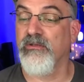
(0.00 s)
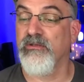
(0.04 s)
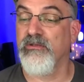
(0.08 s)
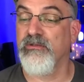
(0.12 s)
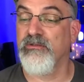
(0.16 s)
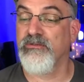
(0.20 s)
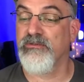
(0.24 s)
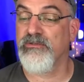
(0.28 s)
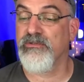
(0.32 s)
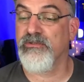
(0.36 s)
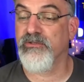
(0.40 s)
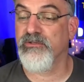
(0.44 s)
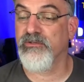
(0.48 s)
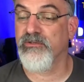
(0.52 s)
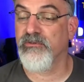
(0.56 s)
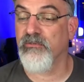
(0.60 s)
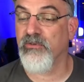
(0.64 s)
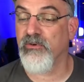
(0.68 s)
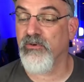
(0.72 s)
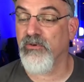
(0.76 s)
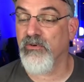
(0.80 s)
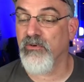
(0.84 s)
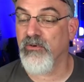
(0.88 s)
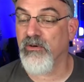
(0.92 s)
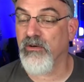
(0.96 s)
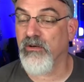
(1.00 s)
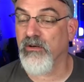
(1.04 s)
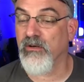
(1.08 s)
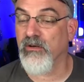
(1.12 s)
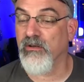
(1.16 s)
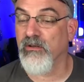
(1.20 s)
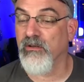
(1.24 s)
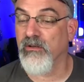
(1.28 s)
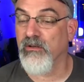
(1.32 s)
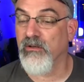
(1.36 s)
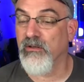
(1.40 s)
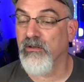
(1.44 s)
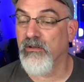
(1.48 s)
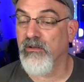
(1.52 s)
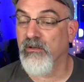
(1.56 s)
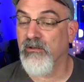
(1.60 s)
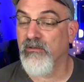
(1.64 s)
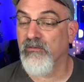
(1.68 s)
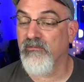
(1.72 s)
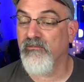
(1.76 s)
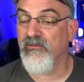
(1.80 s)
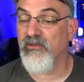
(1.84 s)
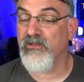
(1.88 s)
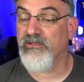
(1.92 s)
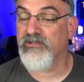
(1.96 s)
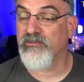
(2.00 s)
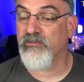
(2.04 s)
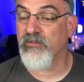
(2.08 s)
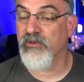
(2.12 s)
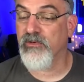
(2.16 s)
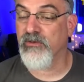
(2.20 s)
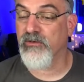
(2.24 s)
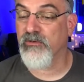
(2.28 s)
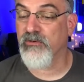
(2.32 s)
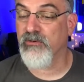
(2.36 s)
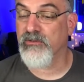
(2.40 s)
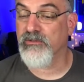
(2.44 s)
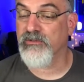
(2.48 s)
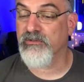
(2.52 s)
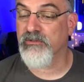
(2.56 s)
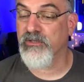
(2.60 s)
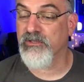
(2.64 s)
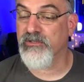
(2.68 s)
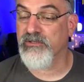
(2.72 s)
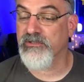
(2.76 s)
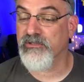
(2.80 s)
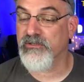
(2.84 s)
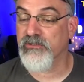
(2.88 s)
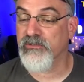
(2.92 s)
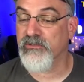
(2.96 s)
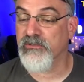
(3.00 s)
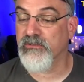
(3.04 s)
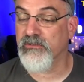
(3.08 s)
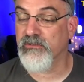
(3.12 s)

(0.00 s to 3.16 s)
YouTube or Facebook or Twitch.